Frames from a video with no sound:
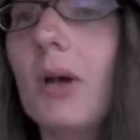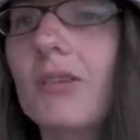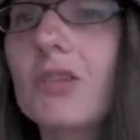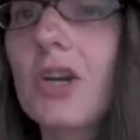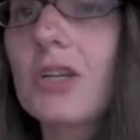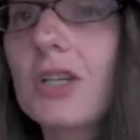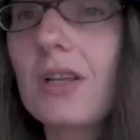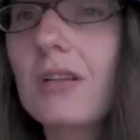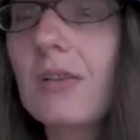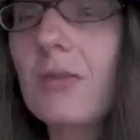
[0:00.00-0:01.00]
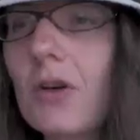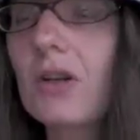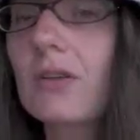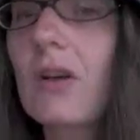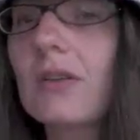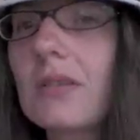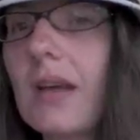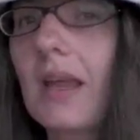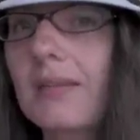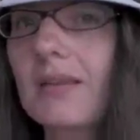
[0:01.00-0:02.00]
pressed charges for assault
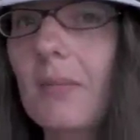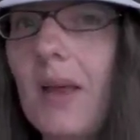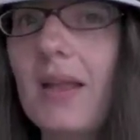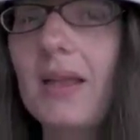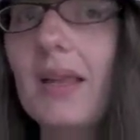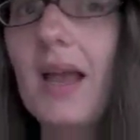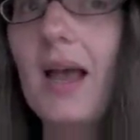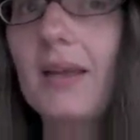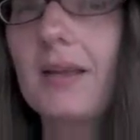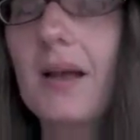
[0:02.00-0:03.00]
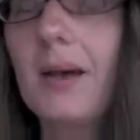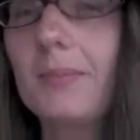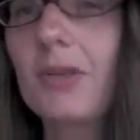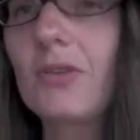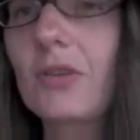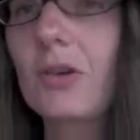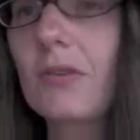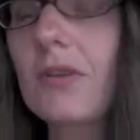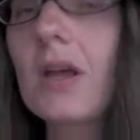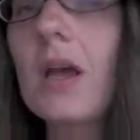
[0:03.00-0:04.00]
against him, and he had um,
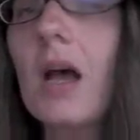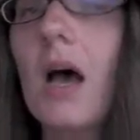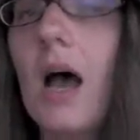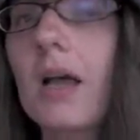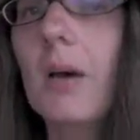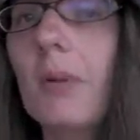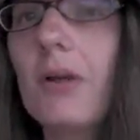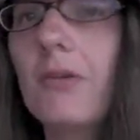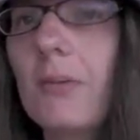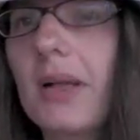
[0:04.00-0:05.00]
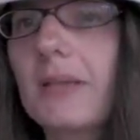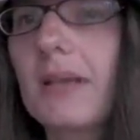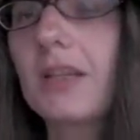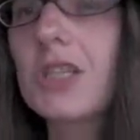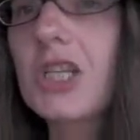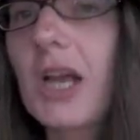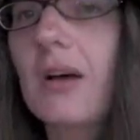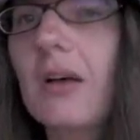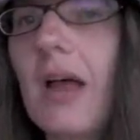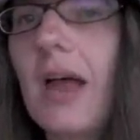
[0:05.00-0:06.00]
served a couple of months in
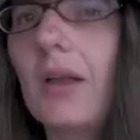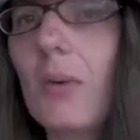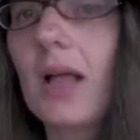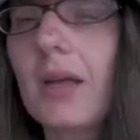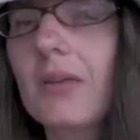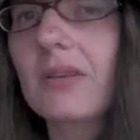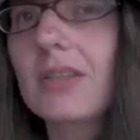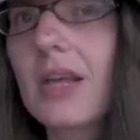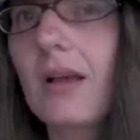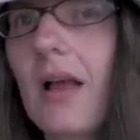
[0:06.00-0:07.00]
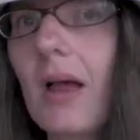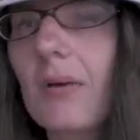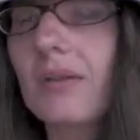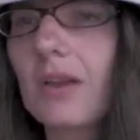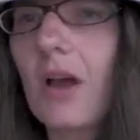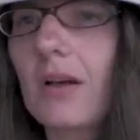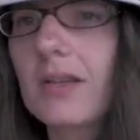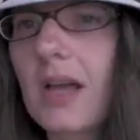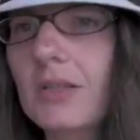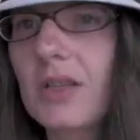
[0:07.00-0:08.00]
jail. And while he was in jail, I was in
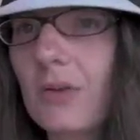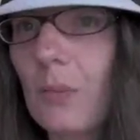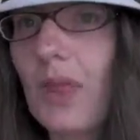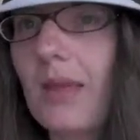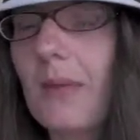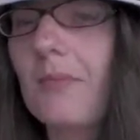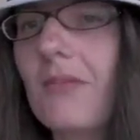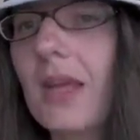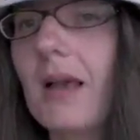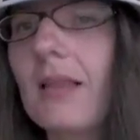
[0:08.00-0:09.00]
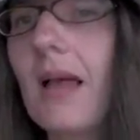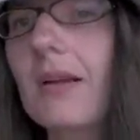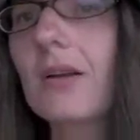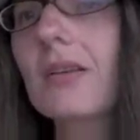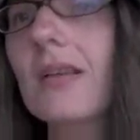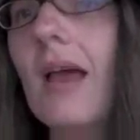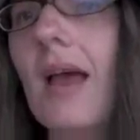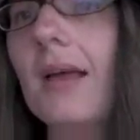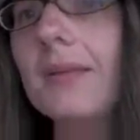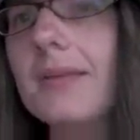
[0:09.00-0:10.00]
contact with him via letters
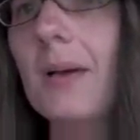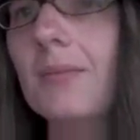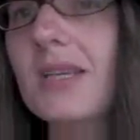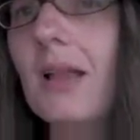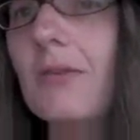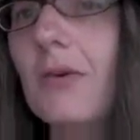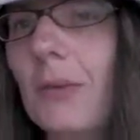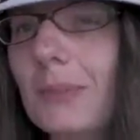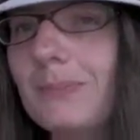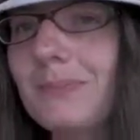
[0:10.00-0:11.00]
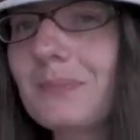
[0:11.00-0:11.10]
and um, telephone.